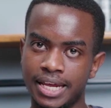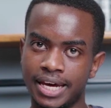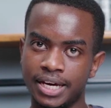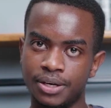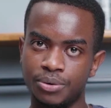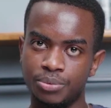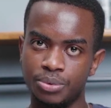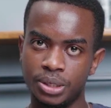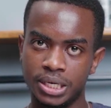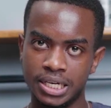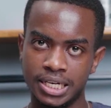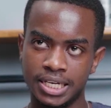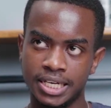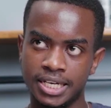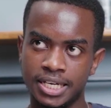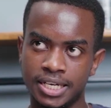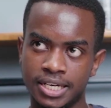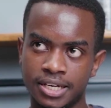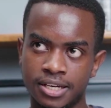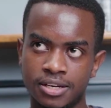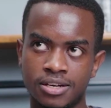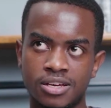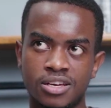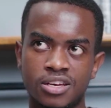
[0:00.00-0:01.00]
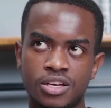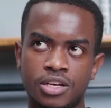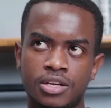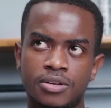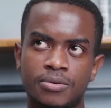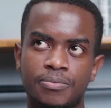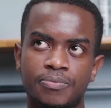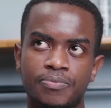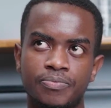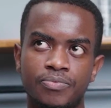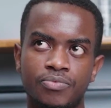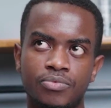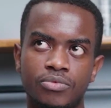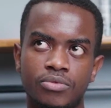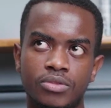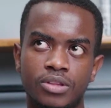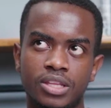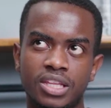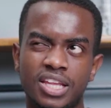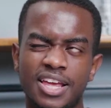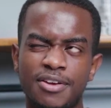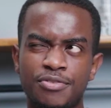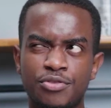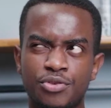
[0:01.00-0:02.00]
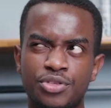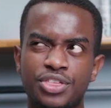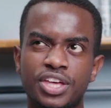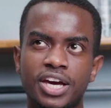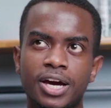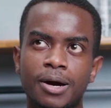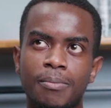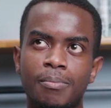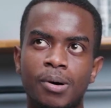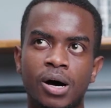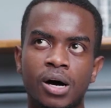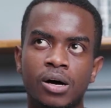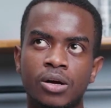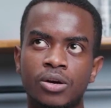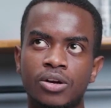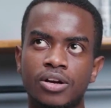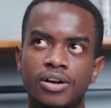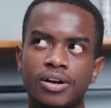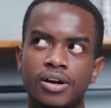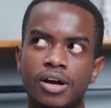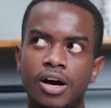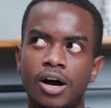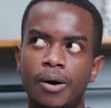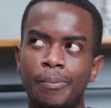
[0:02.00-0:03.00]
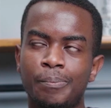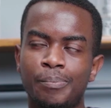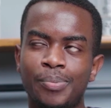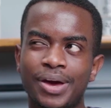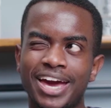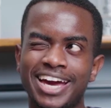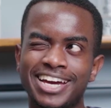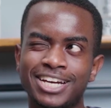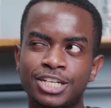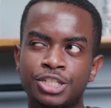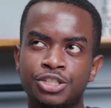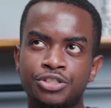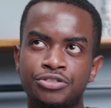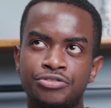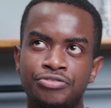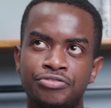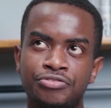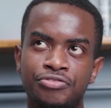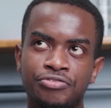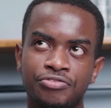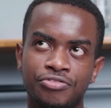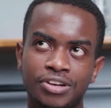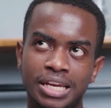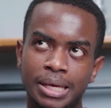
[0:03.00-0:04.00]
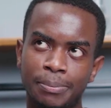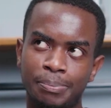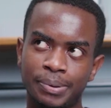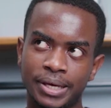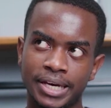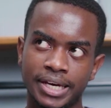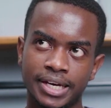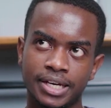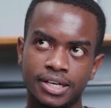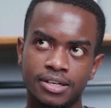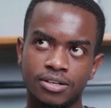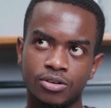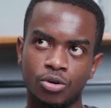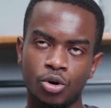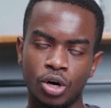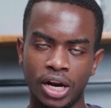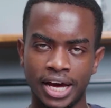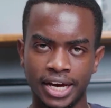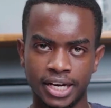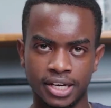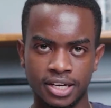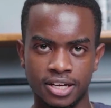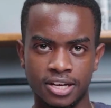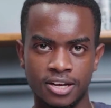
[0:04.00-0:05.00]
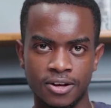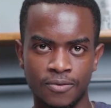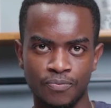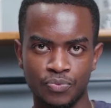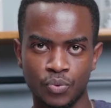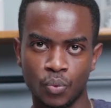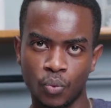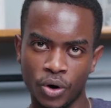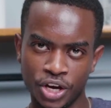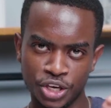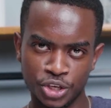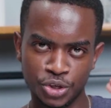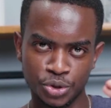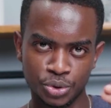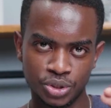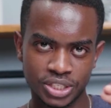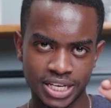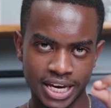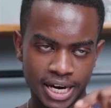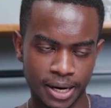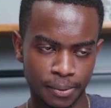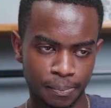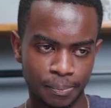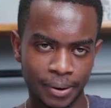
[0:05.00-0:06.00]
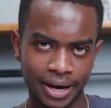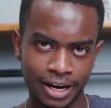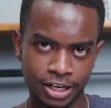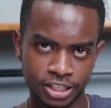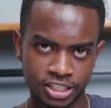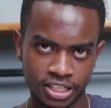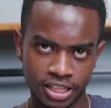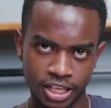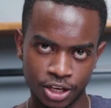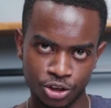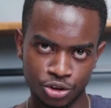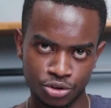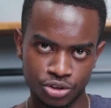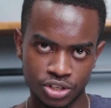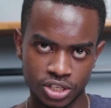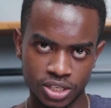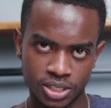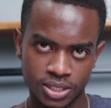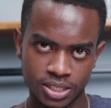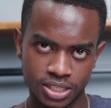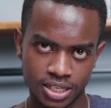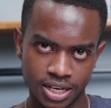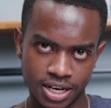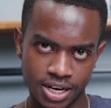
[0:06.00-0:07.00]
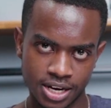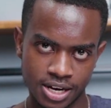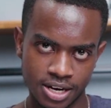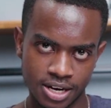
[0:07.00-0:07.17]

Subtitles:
like really, if you think about a page flipping, or like when you take a page and then you just,